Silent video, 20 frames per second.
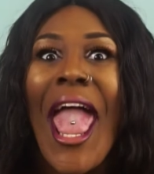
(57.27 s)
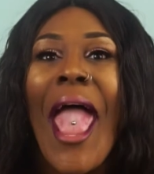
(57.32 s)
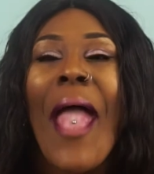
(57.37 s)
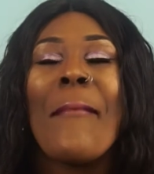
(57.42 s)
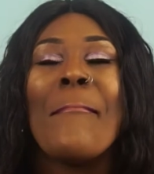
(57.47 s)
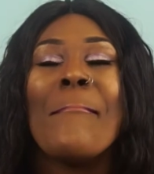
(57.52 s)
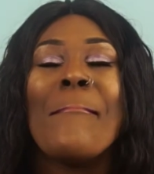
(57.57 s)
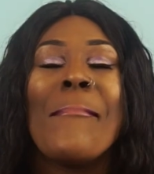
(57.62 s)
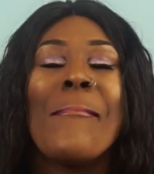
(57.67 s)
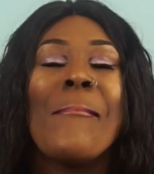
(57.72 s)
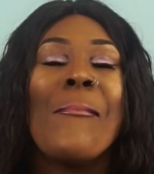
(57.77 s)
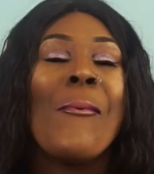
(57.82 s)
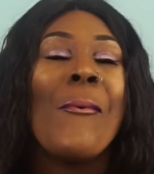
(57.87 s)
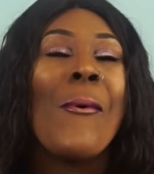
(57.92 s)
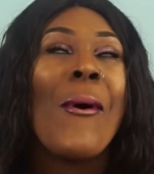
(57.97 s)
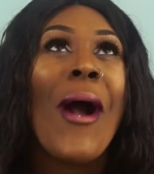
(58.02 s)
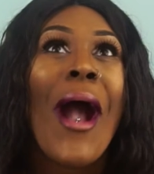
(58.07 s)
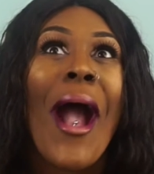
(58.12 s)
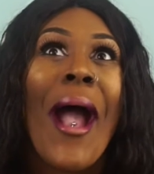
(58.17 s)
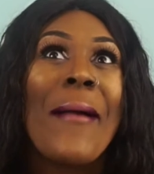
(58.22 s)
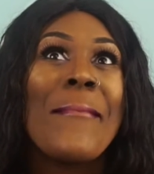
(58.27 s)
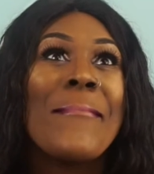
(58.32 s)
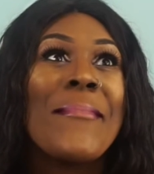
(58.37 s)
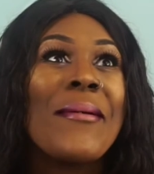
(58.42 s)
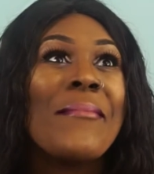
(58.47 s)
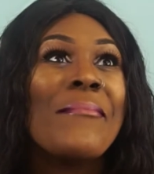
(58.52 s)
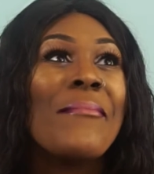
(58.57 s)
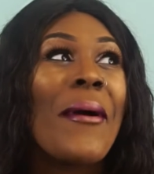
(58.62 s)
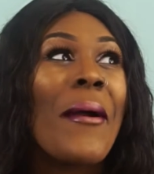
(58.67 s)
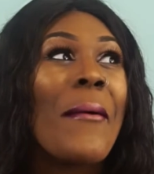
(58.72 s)
And what I
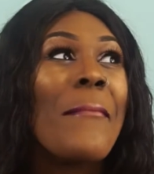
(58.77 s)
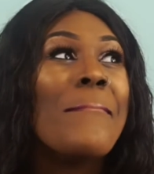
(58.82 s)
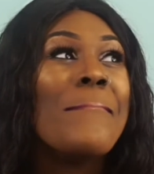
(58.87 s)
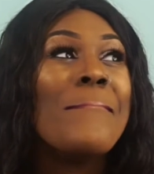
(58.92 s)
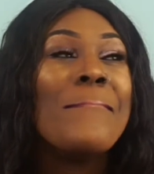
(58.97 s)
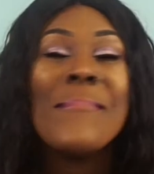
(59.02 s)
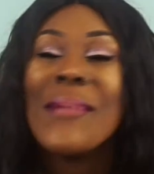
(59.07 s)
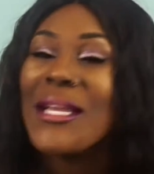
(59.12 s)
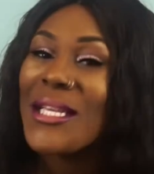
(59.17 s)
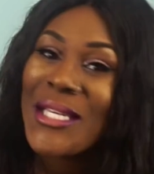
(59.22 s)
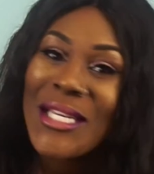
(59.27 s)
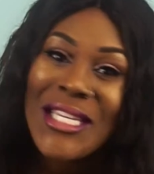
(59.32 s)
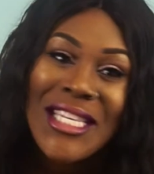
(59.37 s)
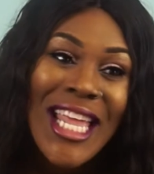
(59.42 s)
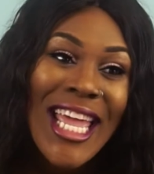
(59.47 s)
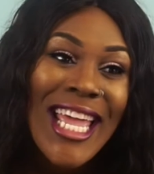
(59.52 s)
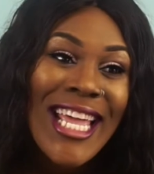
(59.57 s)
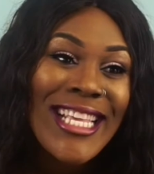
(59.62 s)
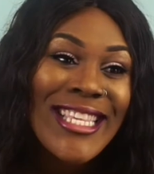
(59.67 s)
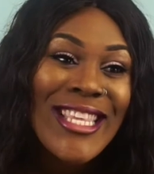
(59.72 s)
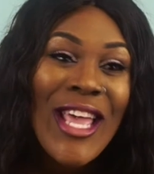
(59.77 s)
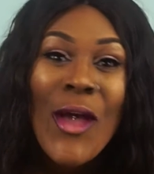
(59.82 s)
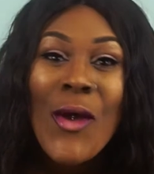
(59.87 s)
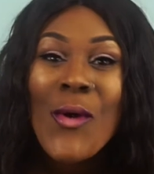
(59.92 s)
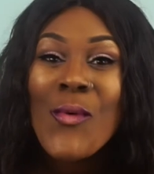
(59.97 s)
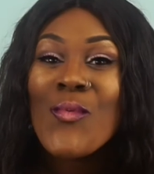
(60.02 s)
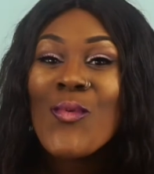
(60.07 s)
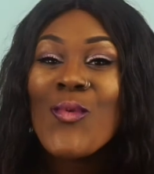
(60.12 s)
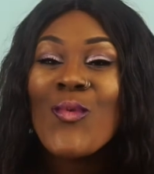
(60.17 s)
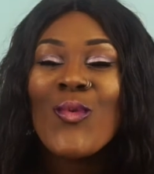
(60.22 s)
mean by mission it is
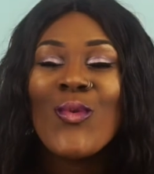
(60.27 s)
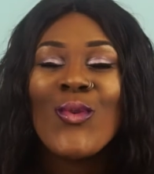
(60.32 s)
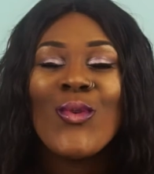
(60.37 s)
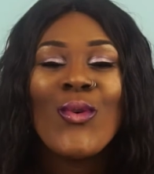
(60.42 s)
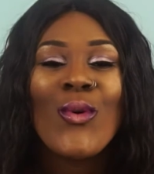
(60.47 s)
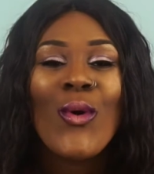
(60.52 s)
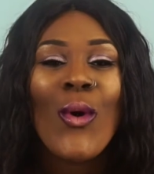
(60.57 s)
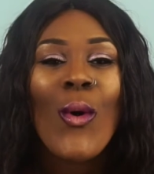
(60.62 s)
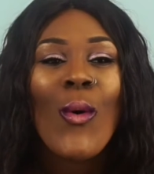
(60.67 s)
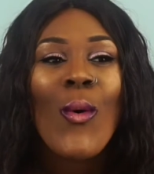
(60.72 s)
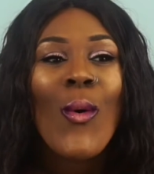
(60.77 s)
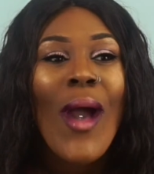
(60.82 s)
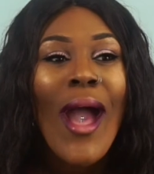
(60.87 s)
we would go